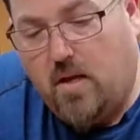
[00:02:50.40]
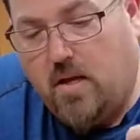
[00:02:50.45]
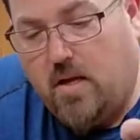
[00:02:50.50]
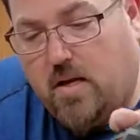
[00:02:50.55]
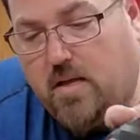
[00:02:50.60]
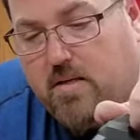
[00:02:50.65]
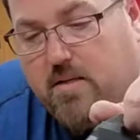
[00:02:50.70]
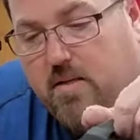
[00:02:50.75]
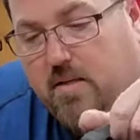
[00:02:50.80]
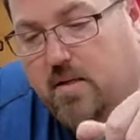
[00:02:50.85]

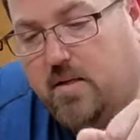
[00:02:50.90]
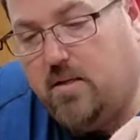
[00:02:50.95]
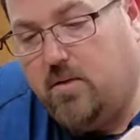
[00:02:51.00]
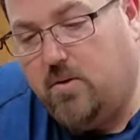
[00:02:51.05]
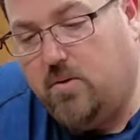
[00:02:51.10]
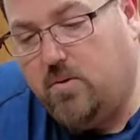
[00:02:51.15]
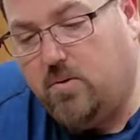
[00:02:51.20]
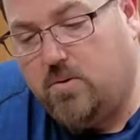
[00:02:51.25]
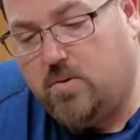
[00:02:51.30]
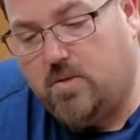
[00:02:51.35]
easy to
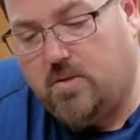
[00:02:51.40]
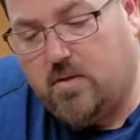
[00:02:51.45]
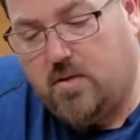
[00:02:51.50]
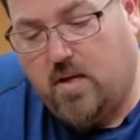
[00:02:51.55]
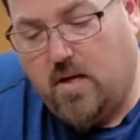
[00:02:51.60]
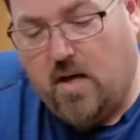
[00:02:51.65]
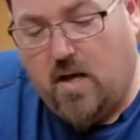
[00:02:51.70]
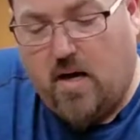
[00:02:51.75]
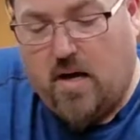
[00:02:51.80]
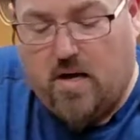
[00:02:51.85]
use.
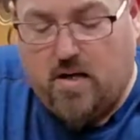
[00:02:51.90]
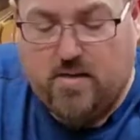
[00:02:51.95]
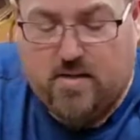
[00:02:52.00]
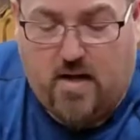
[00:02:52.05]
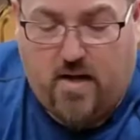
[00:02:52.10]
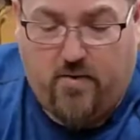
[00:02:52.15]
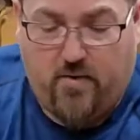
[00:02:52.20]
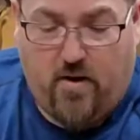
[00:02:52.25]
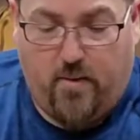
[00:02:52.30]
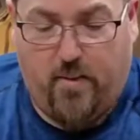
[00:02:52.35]
I just
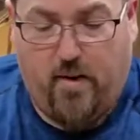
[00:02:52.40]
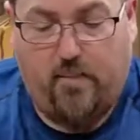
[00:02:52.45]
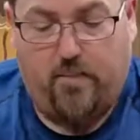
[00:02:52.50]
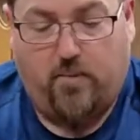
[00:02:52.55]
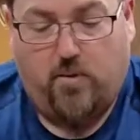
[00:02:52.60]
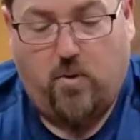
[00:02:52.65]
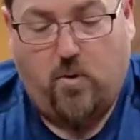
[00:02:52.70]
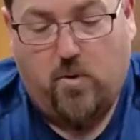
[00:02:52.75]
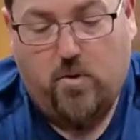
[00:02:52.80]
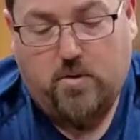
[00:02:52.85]
have all my
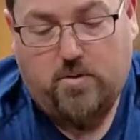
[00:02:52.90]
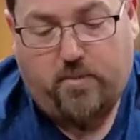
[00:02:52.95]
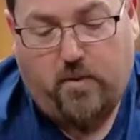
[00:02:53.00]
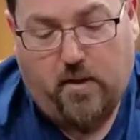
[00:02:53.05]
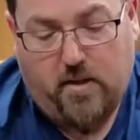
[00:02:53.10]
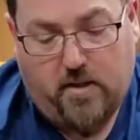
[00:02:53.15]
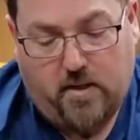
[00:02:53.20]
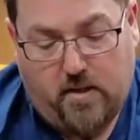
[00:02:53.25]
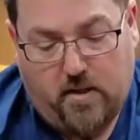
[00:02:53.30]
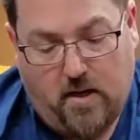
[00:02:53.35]
cords
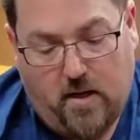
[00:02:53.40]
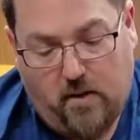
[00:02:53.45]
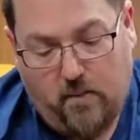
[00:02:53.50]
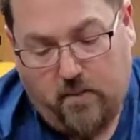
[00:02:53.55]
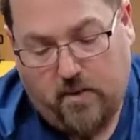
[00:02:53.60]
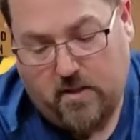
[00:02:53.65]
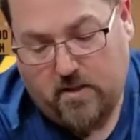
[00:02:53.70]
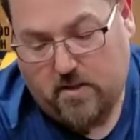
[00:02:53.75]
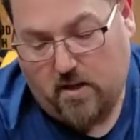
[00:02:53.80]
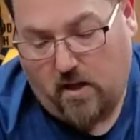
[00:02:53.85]
plugged in there,
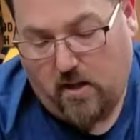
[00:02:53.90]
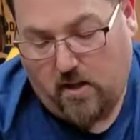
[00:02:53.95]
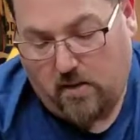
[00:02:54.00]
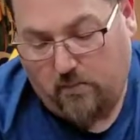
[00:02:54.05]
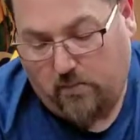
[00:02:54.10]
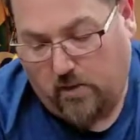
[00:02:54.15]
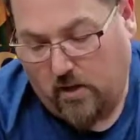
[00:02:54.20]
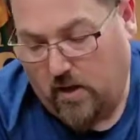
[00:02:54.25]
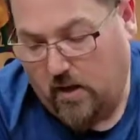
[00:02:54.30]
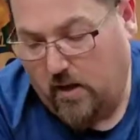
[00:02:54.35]
but these all
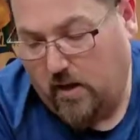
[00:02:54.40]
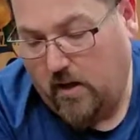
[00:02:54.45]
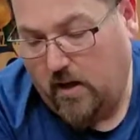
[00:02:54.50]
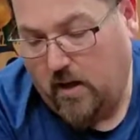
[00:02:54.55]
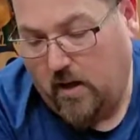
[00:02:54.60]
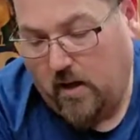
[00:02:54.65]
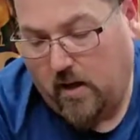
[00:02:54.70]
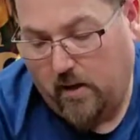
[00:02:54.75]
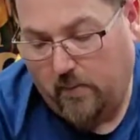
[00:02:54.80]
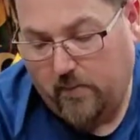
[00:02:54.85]

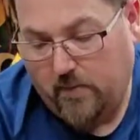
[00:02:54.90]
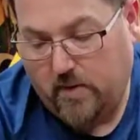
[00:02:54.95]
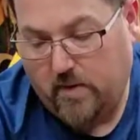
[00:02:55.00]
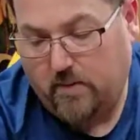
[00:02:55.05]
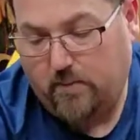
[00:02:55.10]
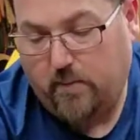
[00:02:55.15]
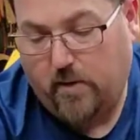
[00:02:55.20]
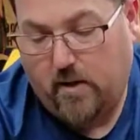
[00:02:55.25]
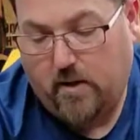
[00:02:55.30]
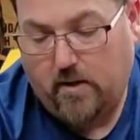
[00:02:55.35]
unplug.
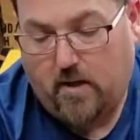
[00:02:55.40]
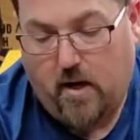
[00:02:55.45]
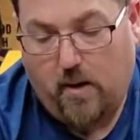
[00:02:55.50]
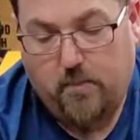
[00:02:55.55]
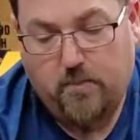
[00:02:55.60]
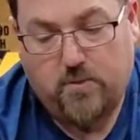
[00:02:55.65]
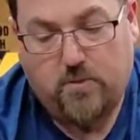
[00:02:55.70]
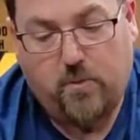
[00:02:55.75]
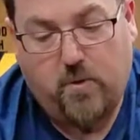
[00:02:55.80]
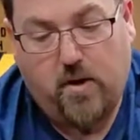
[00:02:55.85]
But it
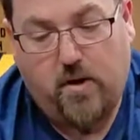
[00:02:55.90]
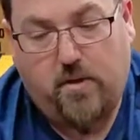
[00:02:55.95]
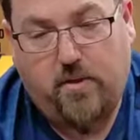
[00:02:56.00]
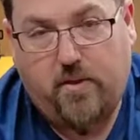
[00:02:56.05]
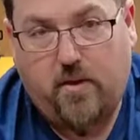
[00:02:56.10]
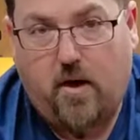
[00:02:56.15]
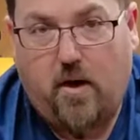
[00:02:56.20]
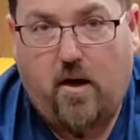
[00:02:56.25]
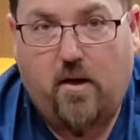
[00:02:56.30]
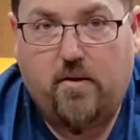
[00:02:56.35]
comes
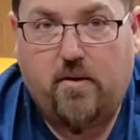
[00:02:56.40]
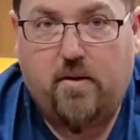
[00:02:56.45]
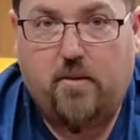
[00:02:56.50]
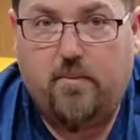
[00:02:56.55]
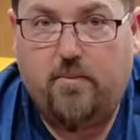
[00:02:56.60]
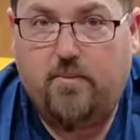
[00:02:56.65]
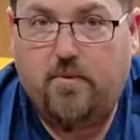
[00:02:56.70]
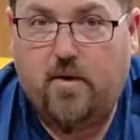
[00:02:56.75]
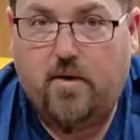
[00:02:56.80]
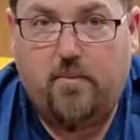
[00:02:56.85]
with all
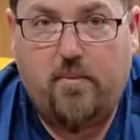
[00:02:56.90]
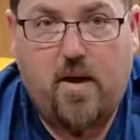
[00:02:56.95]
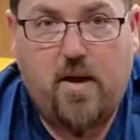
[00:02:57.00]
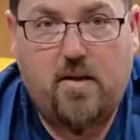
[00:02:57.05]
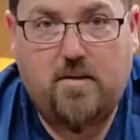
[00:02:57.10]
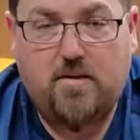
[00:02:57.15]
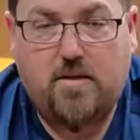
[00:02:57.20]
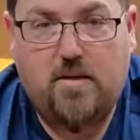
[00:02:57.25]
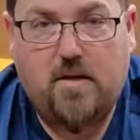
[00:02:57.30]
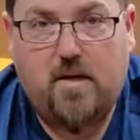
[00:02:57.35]
the
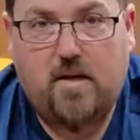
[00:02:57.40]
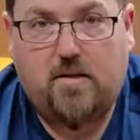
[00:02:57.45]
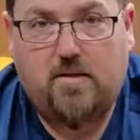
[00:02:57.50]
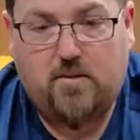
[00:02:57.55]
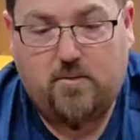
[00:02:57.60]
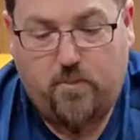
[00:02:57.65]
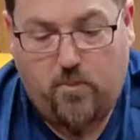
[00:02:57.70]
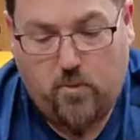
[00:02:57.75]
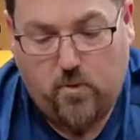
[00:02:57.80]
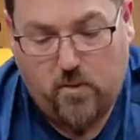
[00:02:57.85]
balance
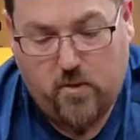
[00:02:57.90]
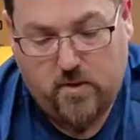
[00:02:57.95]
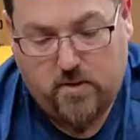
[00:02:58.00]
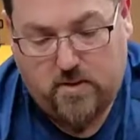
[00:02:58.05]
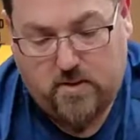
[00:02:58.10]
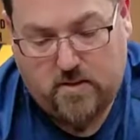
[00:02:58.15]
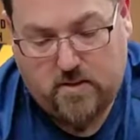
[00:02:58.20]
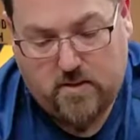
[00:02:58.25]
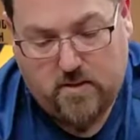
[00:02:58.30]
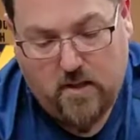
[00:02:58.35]
connector
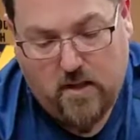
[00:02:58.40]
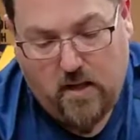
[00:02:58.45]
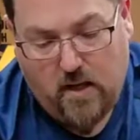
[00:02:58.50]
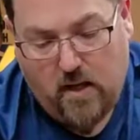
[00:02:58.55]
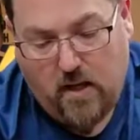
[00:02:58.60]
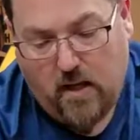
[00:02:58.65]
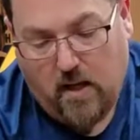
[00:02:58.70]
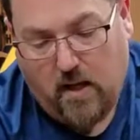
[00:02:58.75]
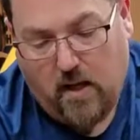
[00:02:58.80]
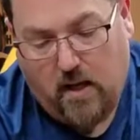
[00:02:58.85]
ports.
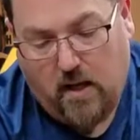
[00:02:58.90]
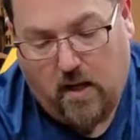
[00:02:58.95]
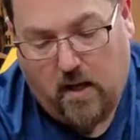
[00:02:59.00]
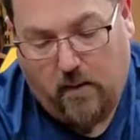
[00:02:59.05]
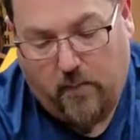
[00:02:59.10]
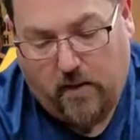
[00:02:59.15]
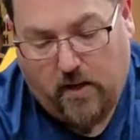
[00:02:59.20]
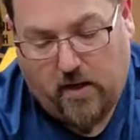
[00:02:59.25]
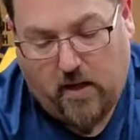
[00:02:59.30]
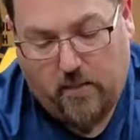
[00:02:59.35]

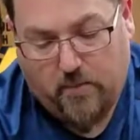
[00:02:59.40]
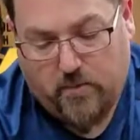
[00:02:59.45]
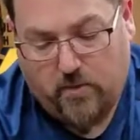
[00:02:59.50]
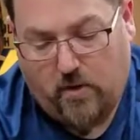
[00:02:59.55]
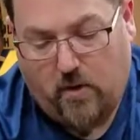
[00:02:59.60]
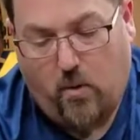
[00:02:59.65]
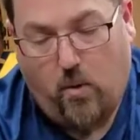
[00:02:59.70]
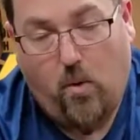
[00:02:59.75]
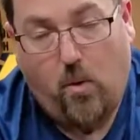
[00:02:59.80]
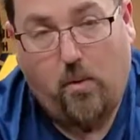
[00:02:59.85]
It comes with
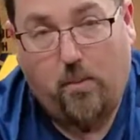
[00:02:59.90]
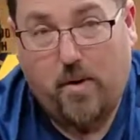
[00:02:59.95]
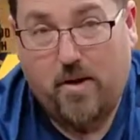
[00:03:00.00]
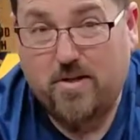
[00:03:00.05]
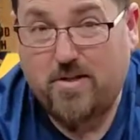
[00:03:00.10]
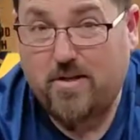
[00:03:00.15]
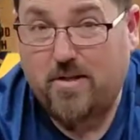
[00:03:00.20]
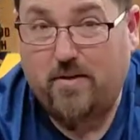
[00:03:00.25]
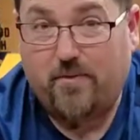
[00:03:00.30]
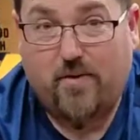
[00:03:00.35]
a whole
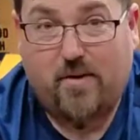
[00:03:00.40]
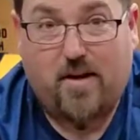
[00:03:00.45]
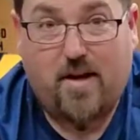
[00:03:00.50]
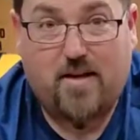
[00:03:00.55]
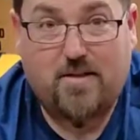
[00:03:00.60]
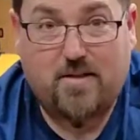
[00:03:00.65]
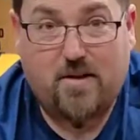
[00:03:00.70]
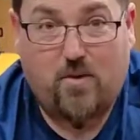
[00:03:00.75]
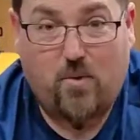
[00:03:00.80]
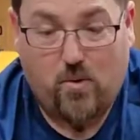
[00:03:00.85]
bunch of different
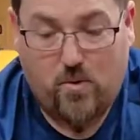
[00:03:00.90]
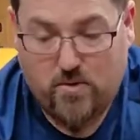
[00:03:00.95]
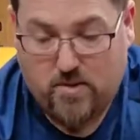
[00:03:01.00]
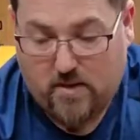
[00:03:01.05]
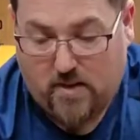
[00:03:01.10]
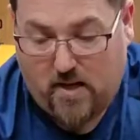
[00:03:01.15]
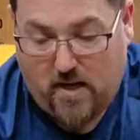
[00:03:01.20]
kinds of cords and